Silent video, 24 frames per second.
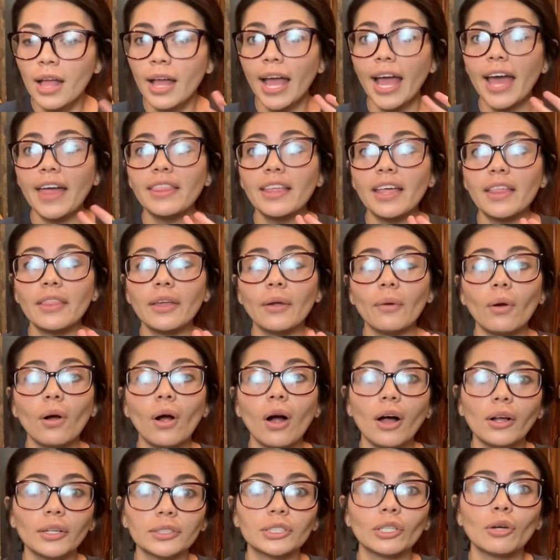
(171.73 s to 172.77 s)
And then there will
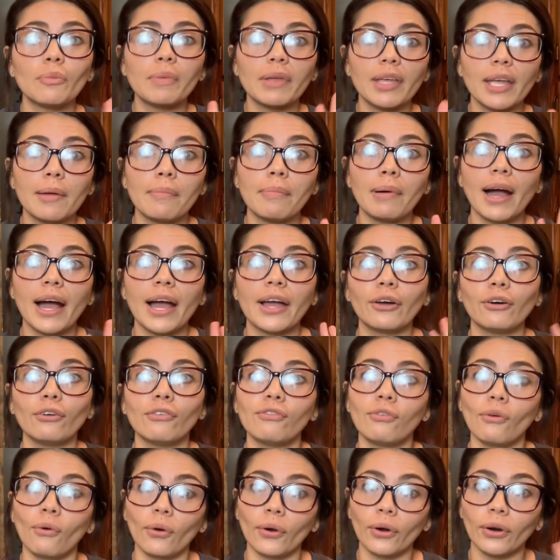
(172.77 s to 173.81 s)
also be a pile
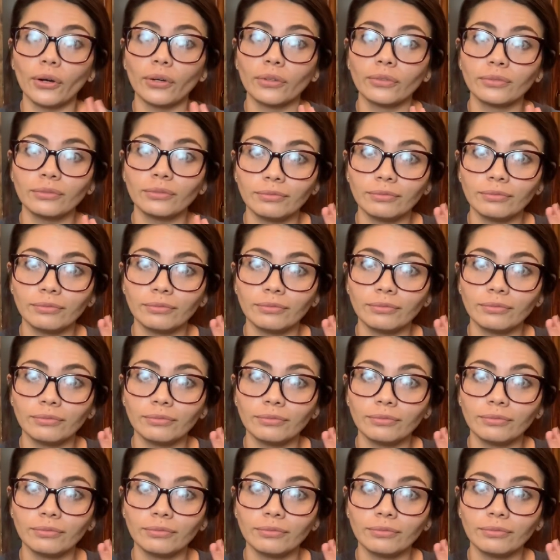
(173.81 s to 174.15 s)
for